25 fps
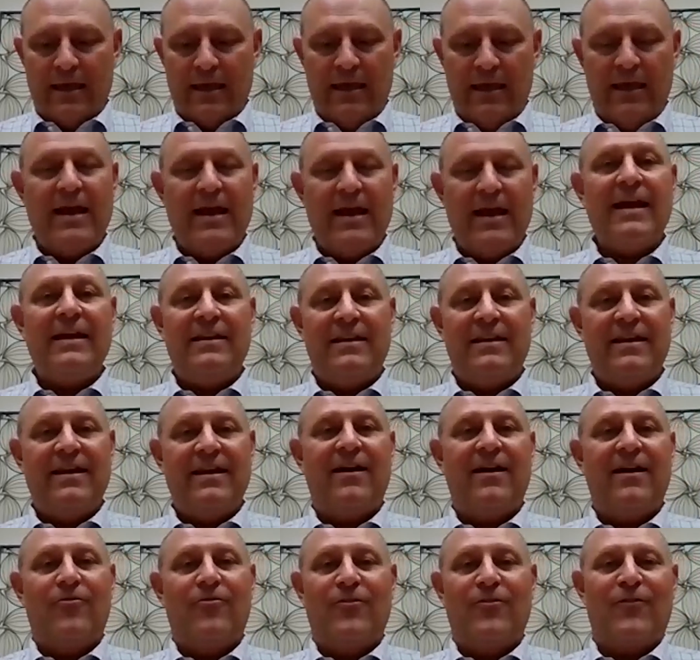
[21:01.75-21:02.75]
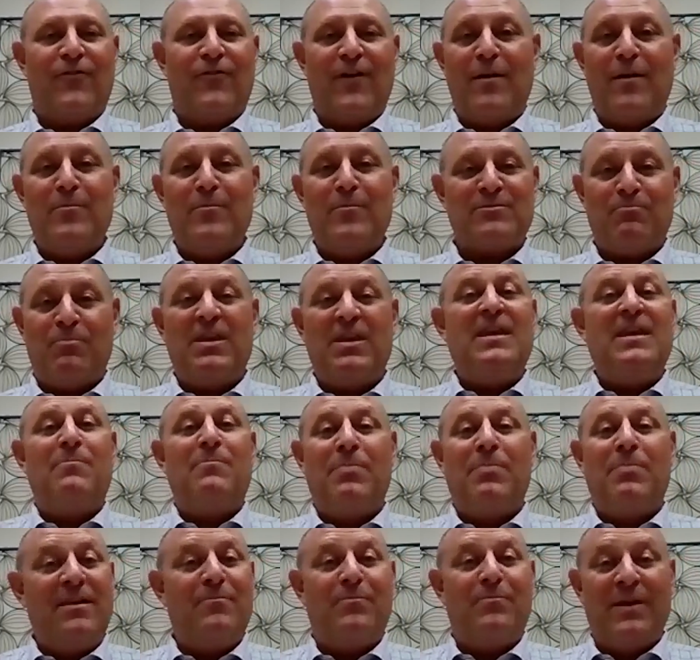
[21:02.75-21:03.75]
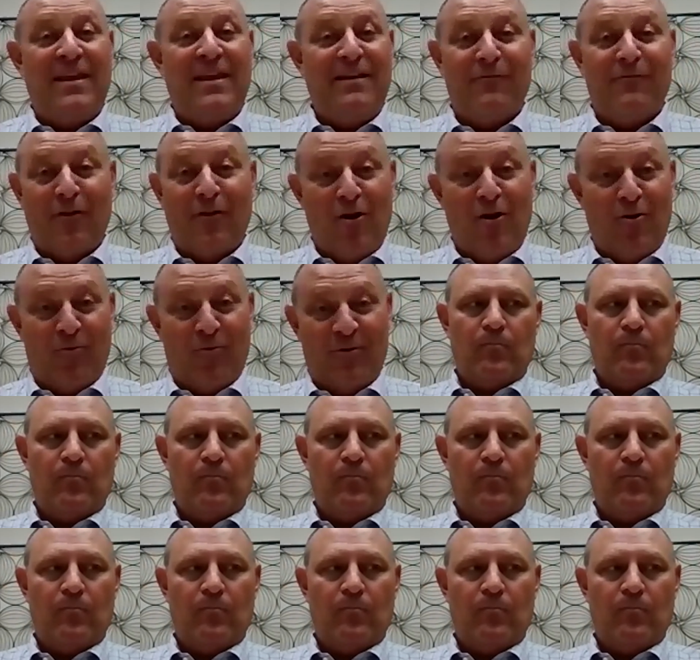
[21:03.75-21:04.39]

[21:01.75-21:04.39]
EIDL and the famous PPP loan,